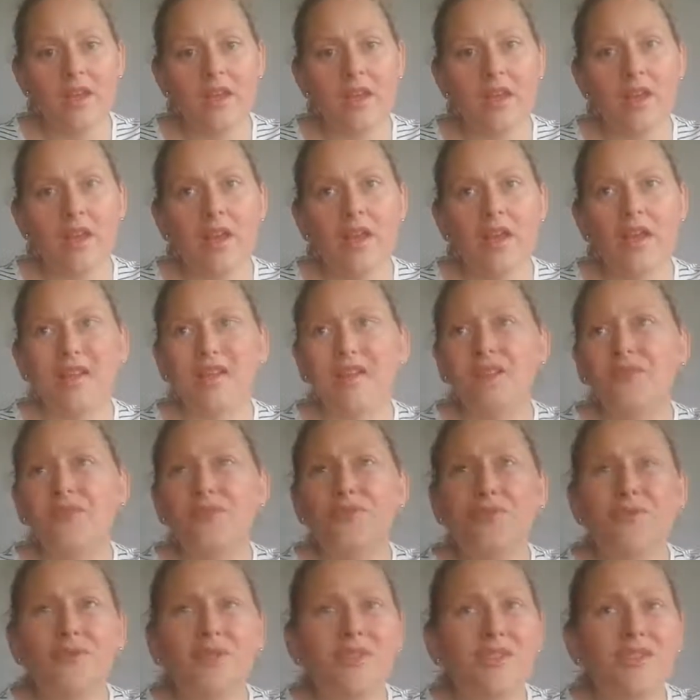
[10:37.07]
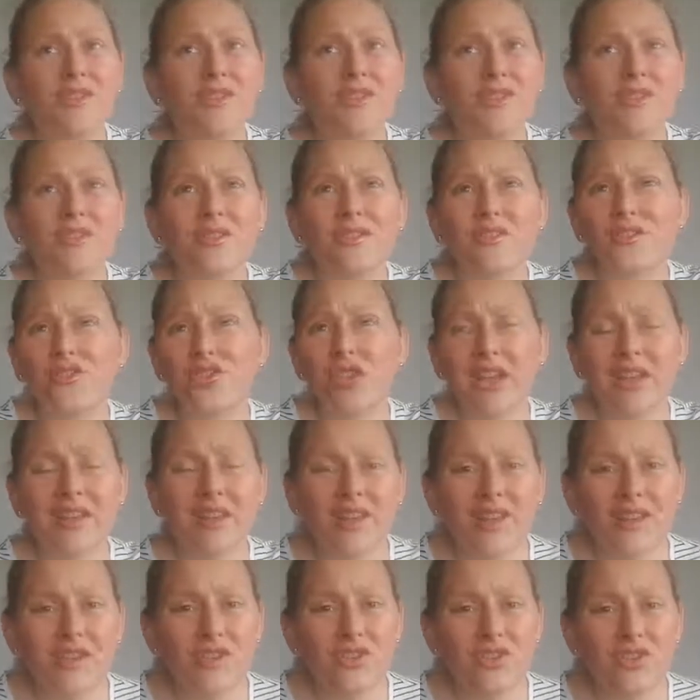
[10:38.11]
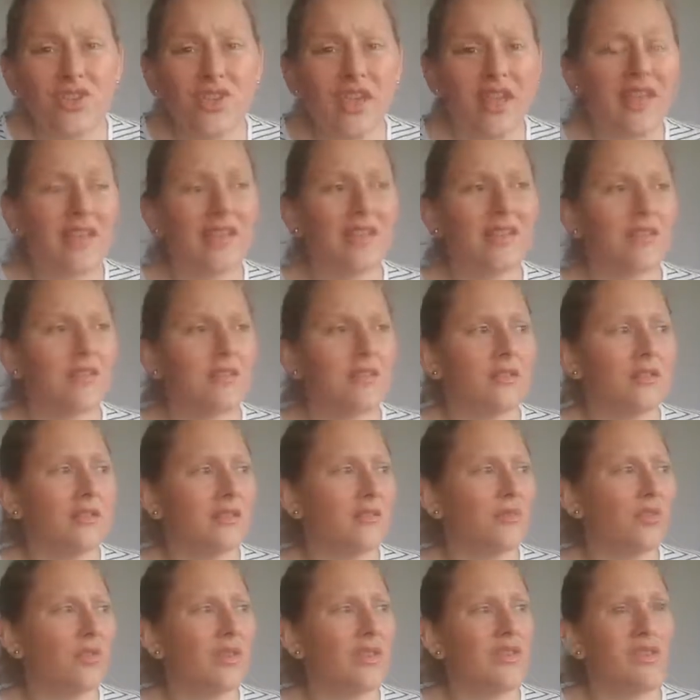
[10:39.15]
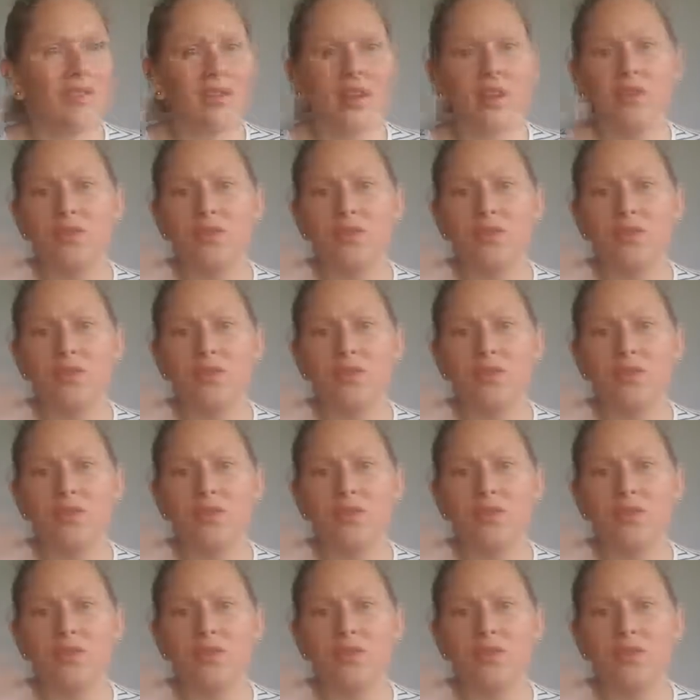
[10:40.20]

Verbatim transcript: In a free challenge and with a,